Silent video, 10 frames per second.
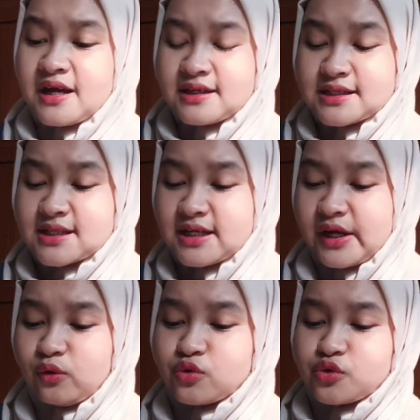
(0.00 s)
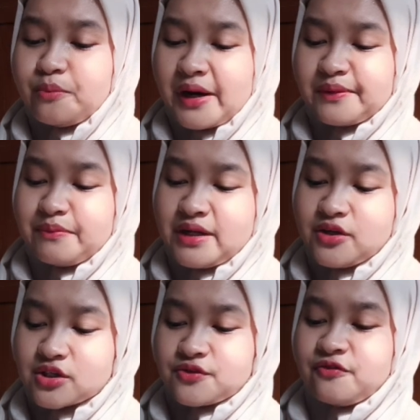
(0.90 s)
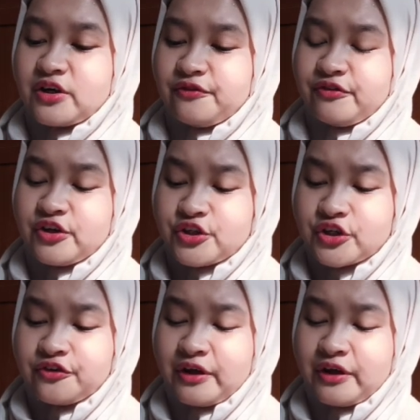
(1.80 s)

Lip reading: The study also might be used for the future